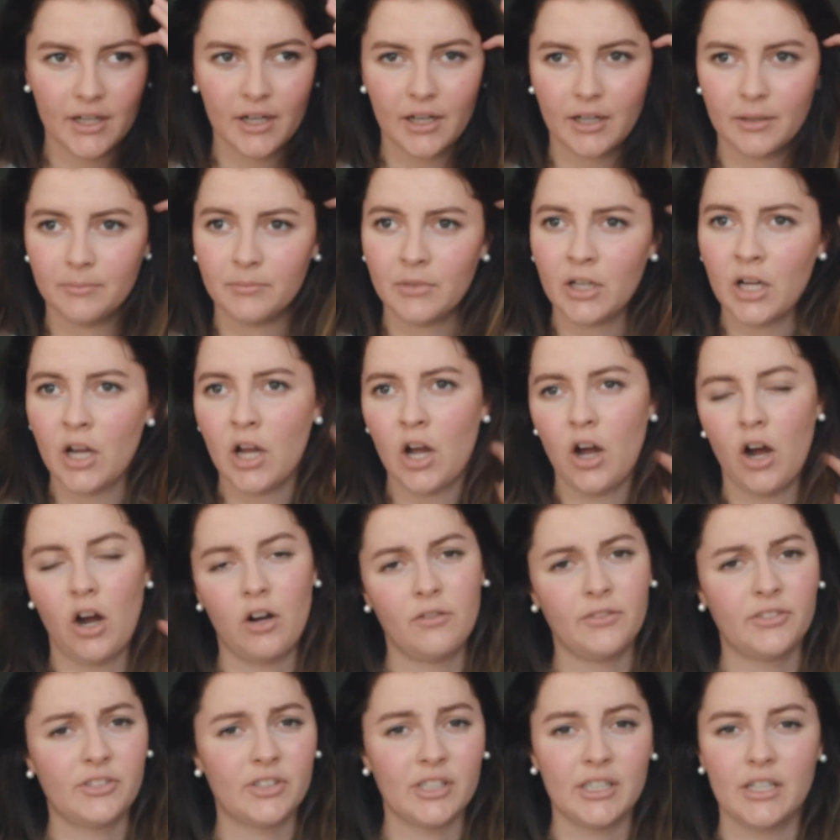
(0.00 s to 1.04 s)

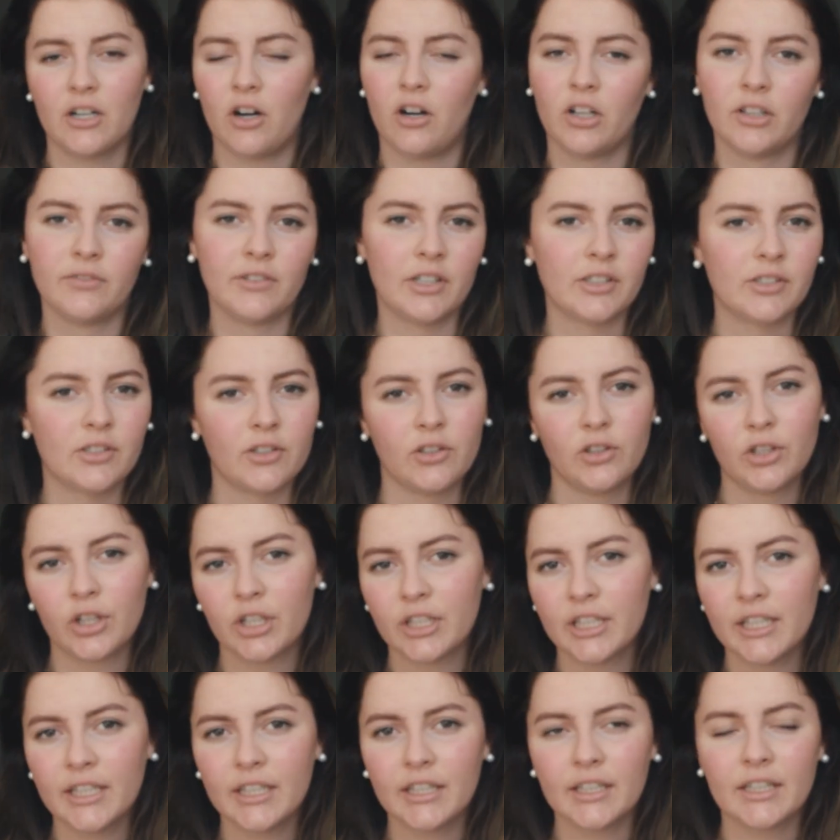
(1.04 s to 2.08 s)
Obviously all of us are
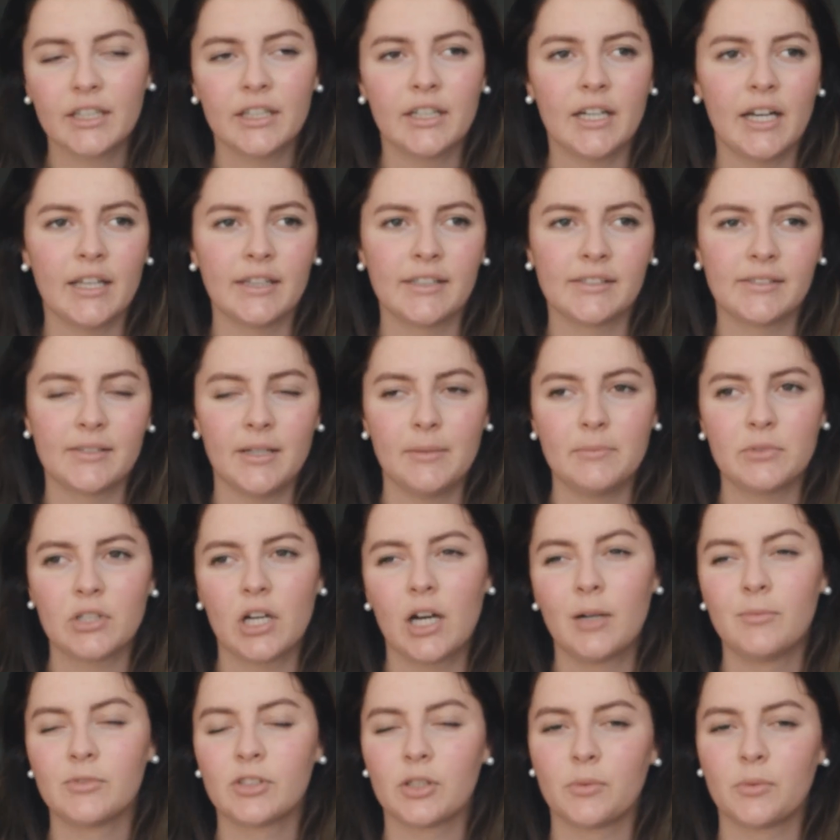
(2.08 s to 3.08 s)
learning at the same time,